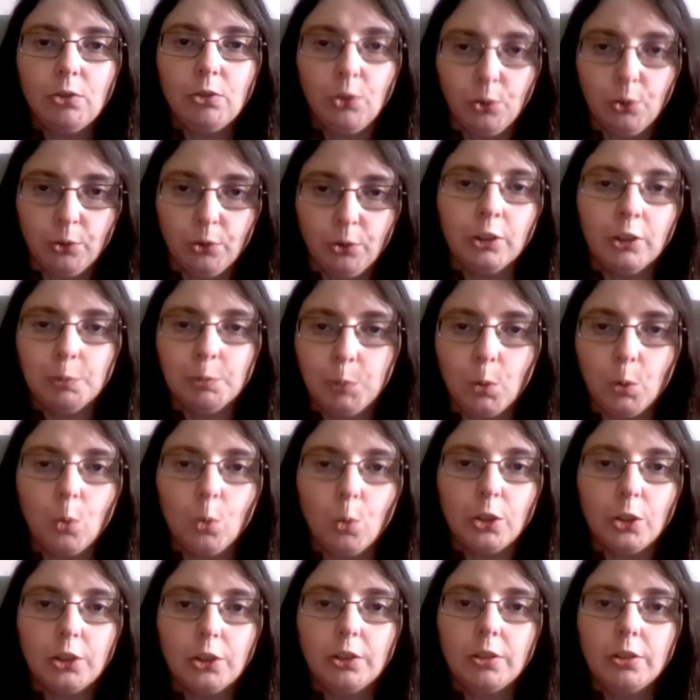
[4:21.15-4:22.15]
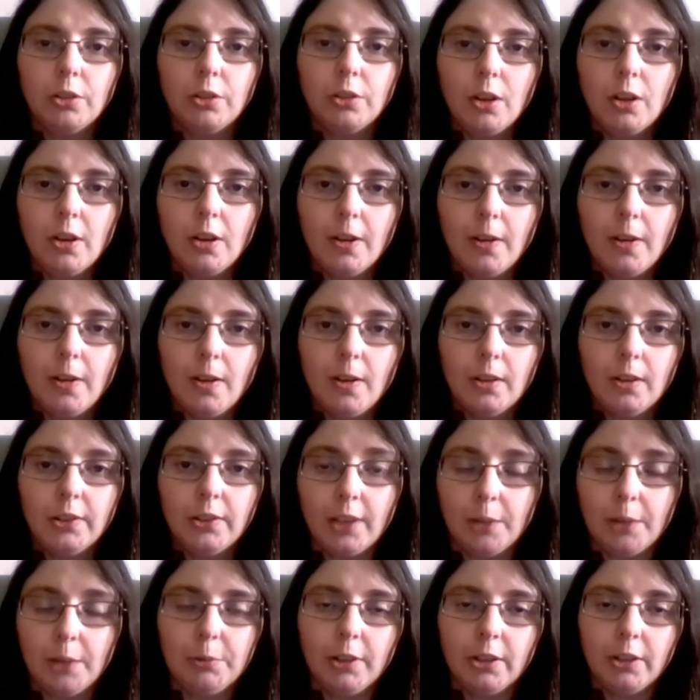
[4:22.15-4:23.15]
do support
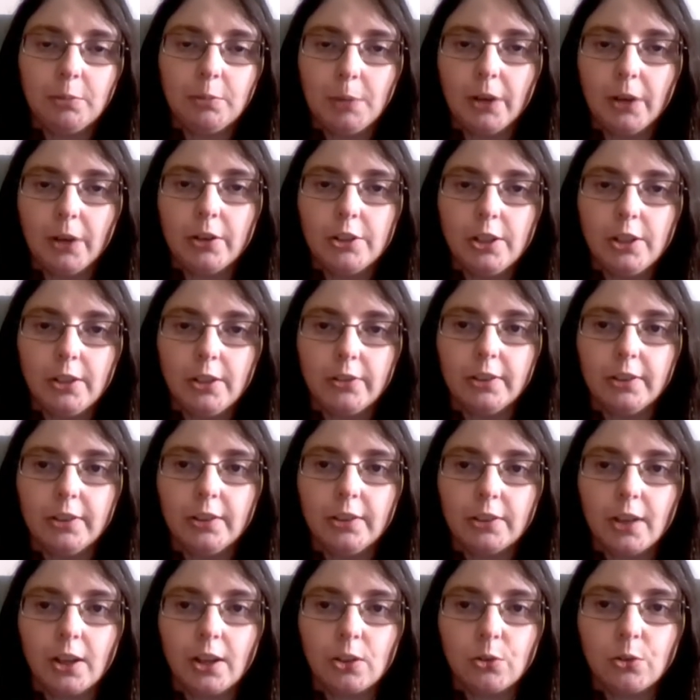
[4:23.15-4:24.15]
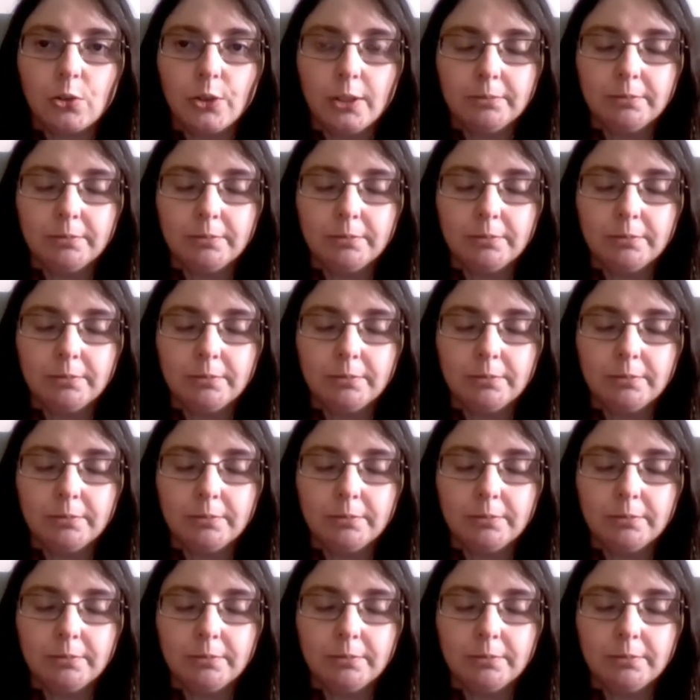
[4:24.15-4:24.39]
same-sex marriage here in this country.